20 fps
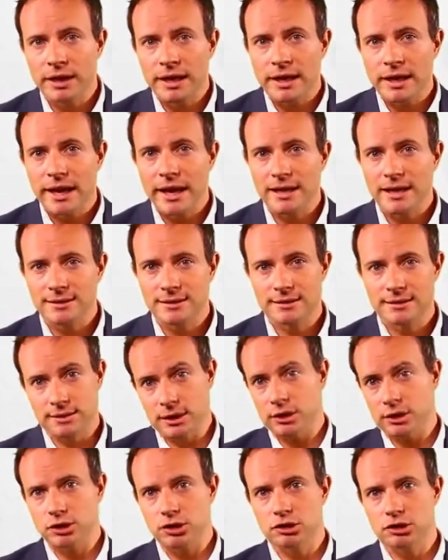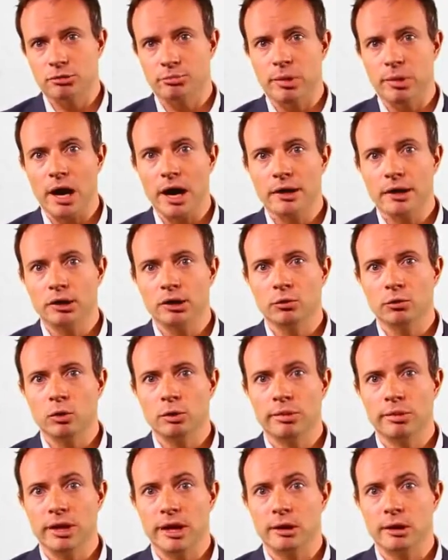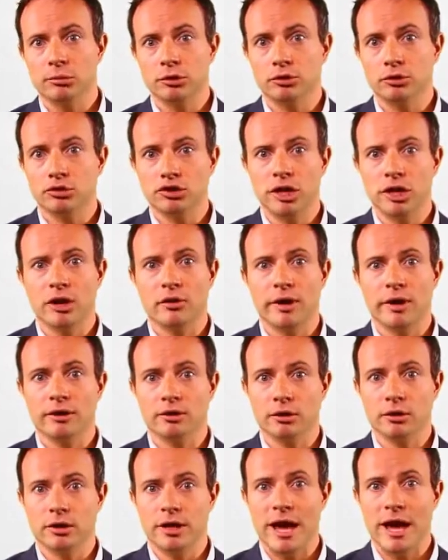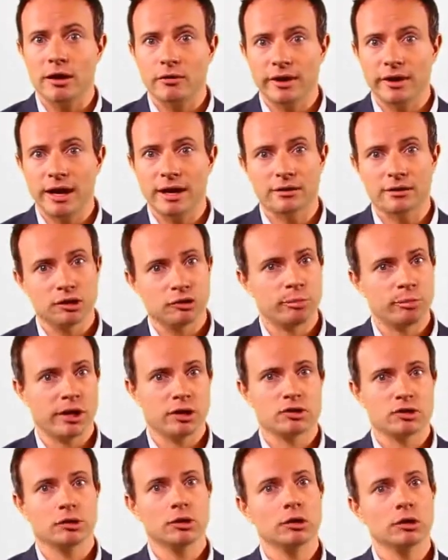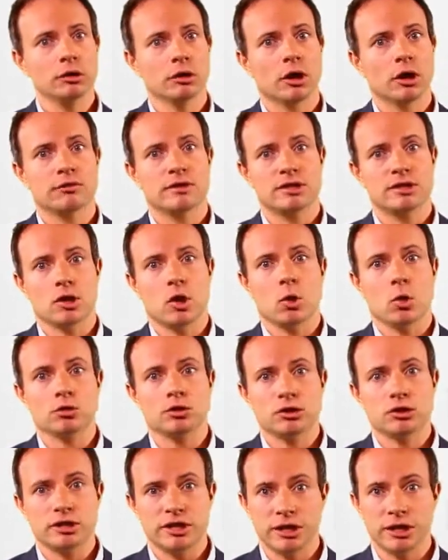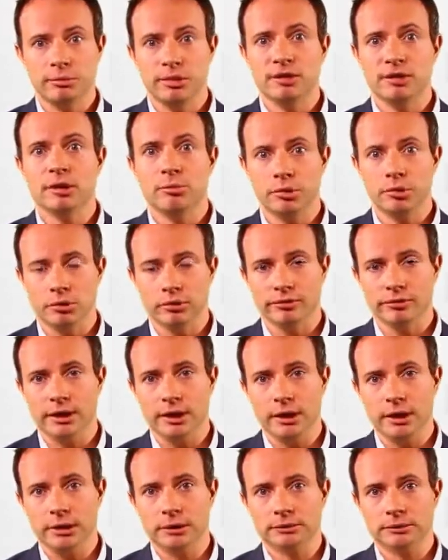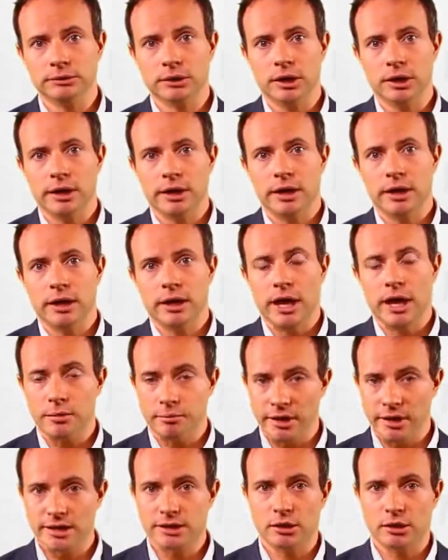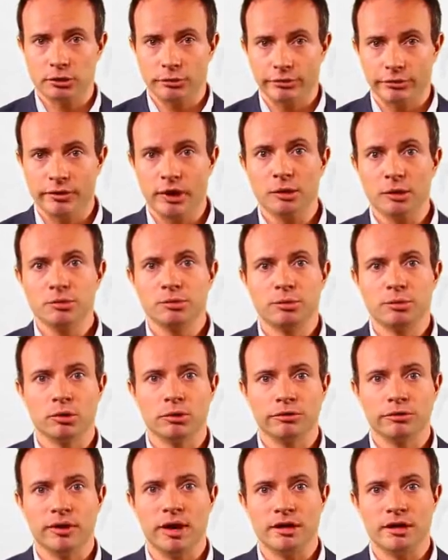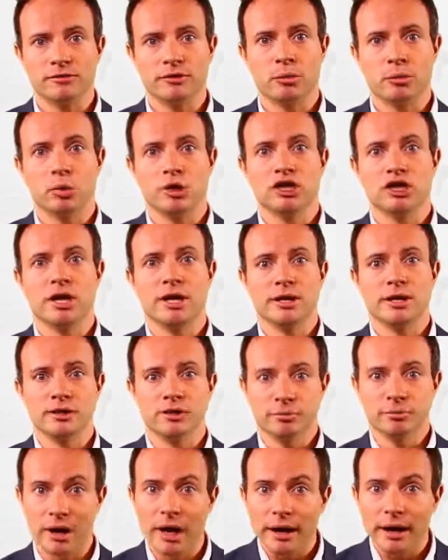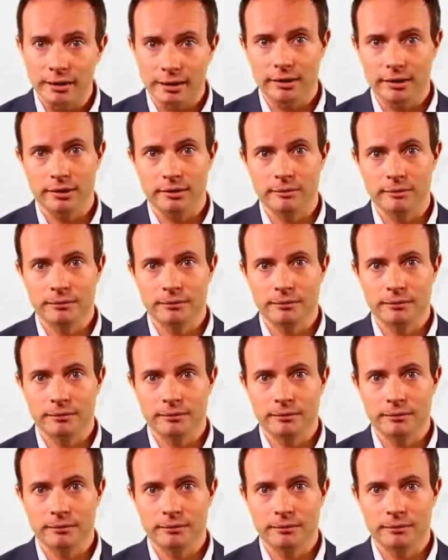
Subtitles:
As such, the buyer will be able to generate an aggregated picture of its own sustainability profile, and based on the farm's profile from which he is buying.